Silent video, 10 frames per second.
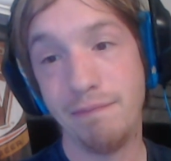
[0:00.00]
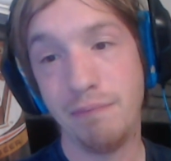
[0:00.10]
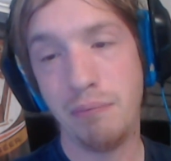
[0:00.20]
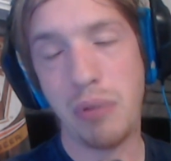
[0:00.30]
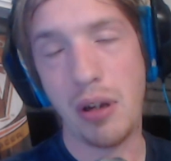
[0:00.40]

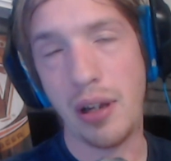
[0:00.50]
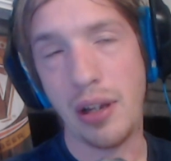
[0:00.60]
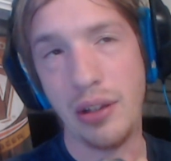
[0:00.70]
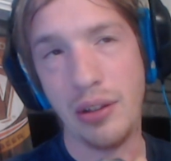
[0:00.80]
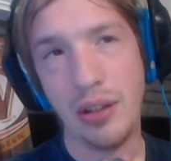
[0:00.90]

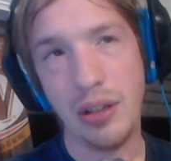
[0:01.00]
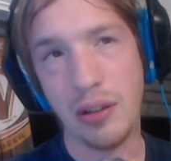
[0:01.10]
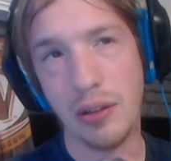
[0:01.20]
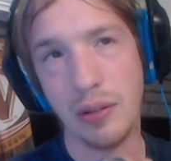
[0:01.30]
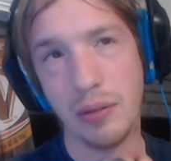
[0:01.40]
by
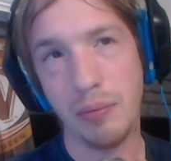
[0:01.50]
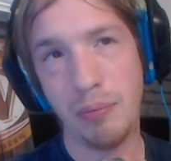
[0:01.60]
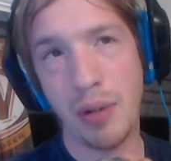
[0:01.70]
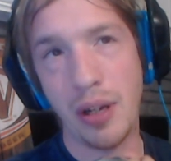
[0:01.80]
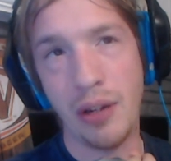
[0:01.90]

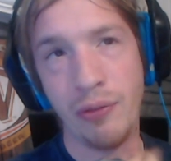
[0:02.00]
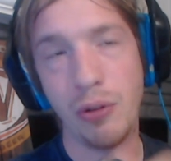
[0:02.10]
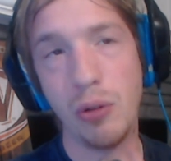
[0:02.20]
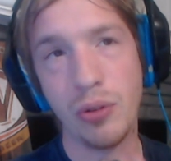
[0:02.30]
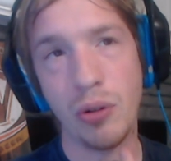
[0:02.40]
by a
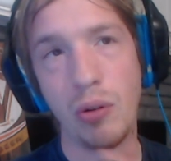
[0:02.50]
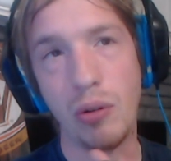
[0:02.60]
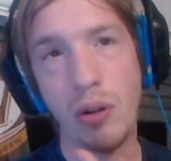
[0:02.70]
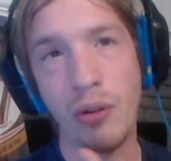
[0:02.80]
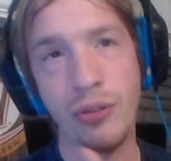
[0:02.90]
phone call,
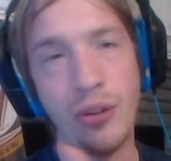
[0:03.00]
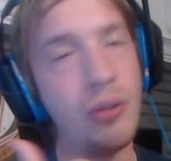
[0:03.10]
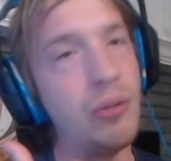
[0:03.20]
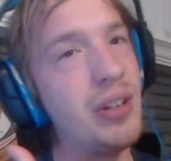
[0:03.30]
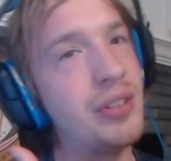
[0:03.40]

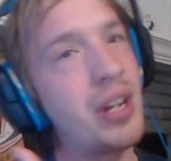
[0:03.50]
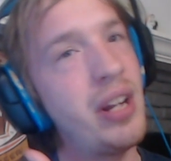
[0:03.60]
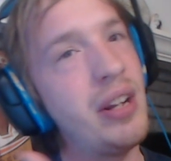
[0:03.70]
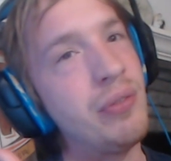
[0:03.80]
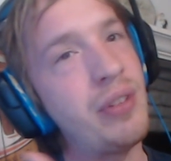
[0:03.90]
although it's
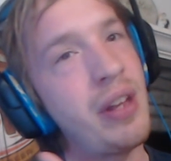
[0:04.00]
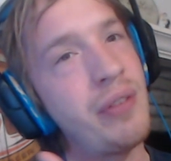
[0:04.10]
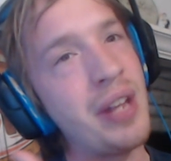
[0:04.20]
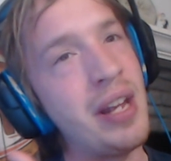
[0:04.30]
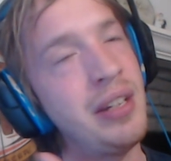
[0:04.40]
kind of
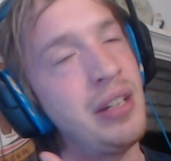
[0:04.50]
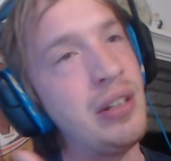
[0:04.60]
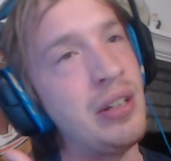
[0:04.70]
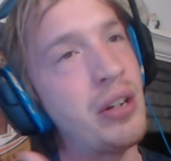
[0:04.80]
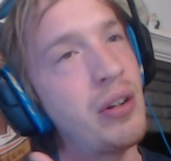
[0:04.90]
left hanging in
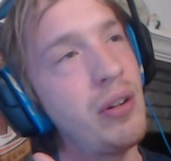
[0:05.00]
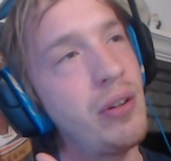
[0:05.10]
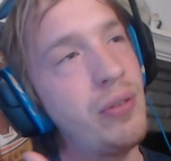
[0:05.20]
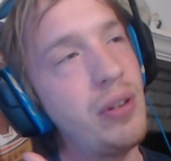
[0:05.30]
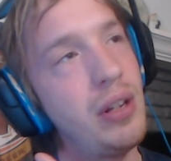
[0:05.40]
the air
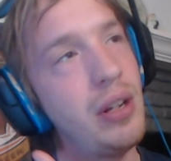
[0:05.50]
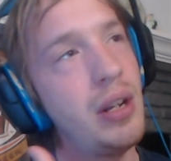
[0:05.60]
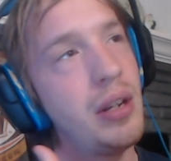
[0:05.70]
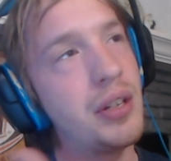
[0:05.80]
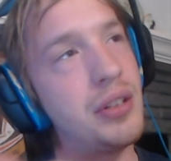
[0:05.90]

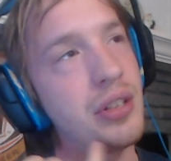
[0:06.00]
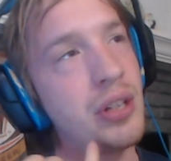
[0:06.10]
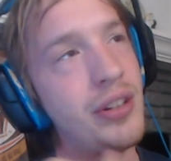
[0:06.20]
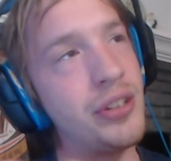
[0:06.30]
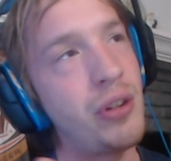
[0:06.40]
because it
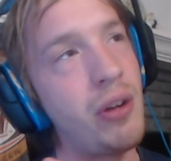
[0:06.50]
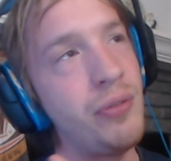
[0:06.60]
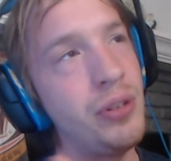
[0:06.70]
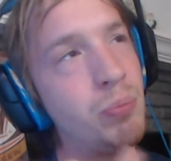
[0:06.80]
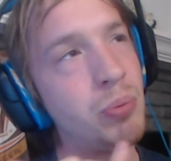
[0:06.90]
cuts off.
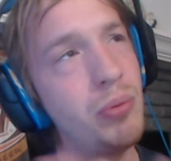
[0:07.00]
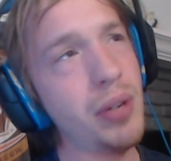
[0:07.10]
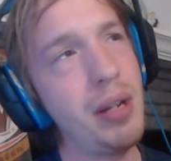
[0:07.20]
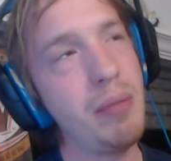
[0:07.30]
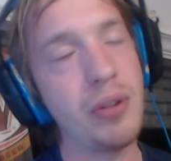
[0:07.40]
You
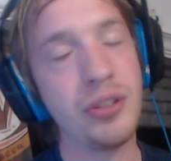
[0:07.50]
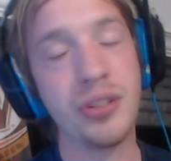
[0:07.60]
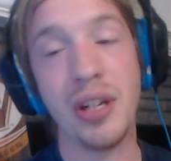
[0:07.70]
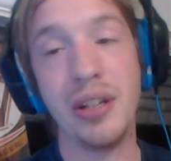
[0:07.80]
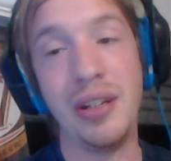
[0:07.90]
pretty much
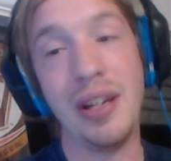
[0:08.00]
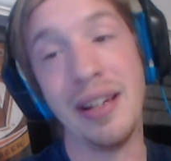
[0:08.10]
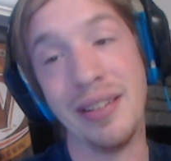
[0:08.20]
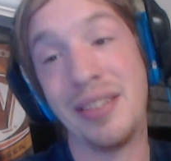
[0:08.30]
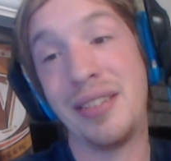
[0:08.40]
can
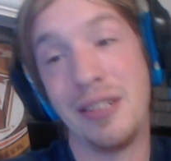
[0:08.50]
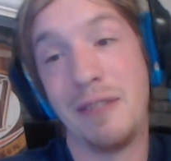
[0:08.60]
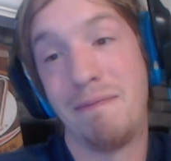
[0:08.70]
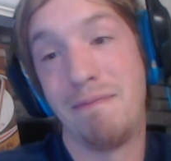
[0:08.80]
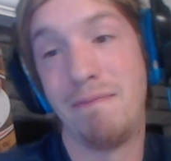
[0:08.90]
guess
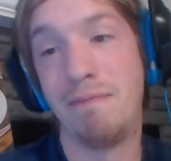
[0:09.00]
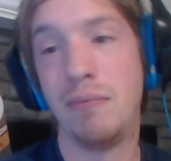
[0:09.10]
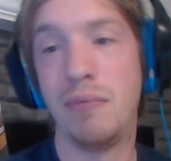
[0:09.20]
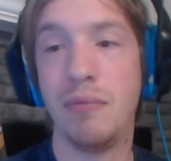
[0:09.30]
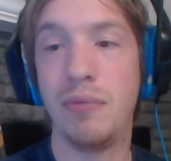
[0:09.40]

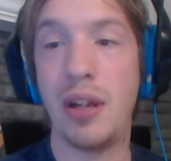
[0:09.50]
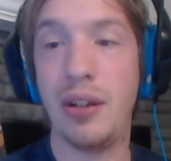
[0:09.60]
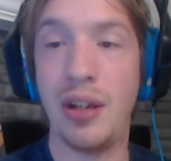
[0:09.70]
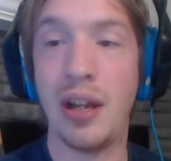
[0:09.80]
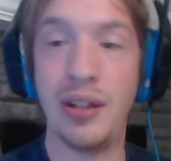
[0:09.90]
that
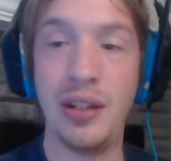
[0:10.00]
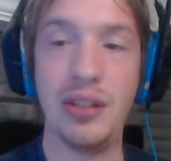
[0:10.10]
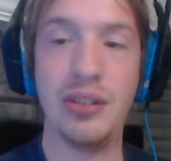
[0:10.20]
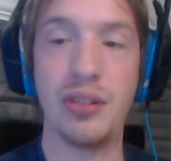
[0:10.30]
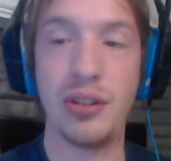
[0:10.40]

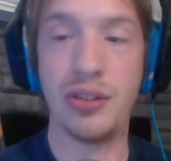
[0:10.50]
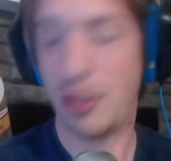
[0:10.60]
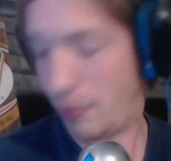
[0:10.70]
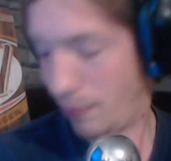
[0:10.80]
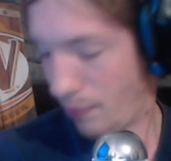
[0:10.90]
he's the
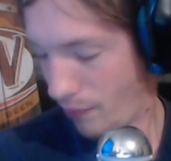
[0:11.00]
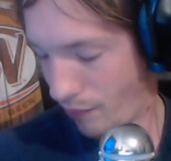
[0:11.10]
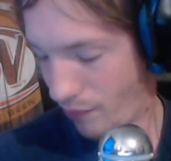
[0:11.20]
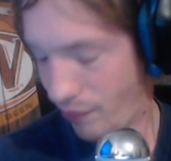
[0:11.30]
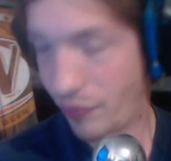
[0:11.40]
son.
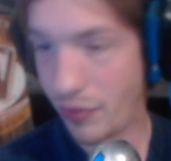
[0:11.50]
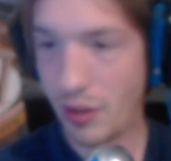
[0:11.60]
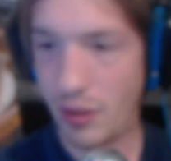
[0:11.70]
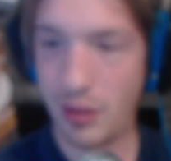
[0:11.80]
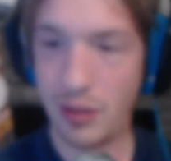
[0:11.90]

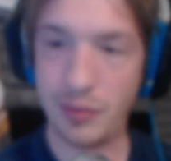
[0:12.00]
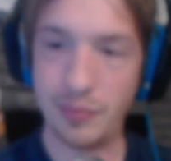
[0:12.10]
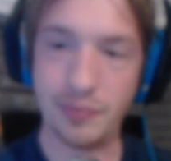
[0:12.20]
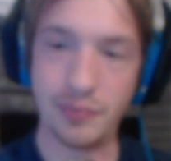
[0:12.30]
Oh,